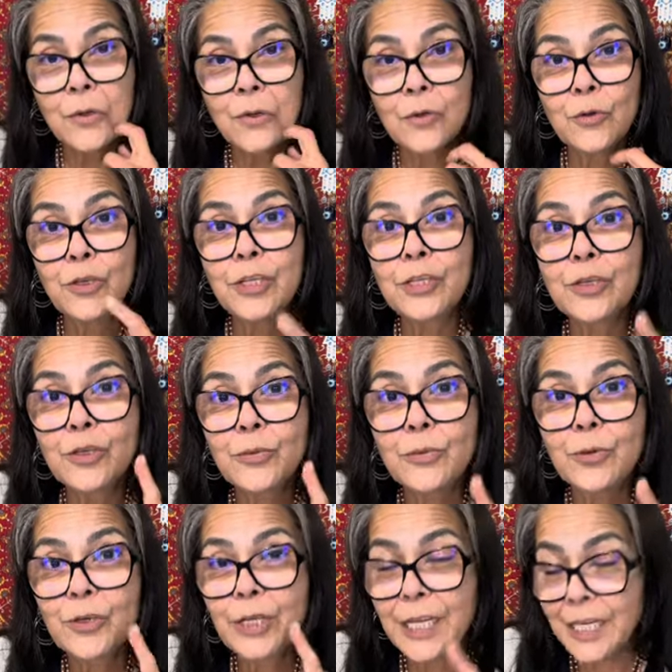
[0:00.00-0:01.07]
You need to
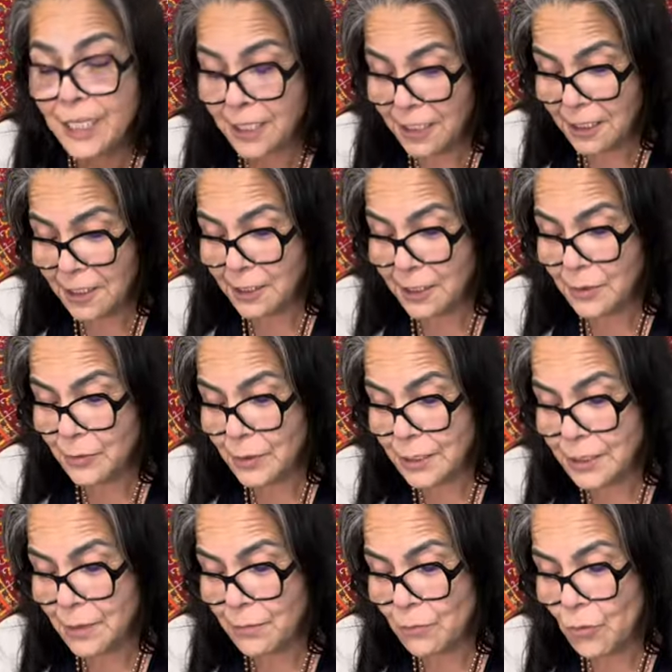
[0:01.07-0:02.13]
communicate clearly with
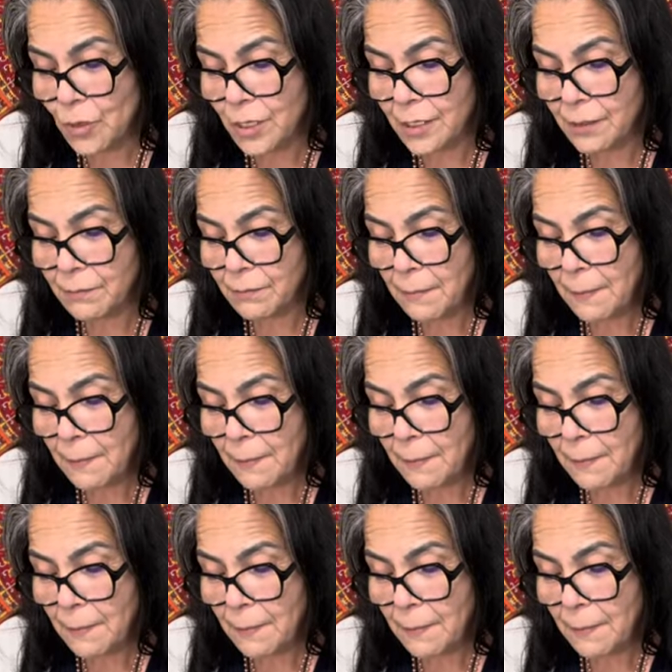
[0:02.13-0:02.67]
someone.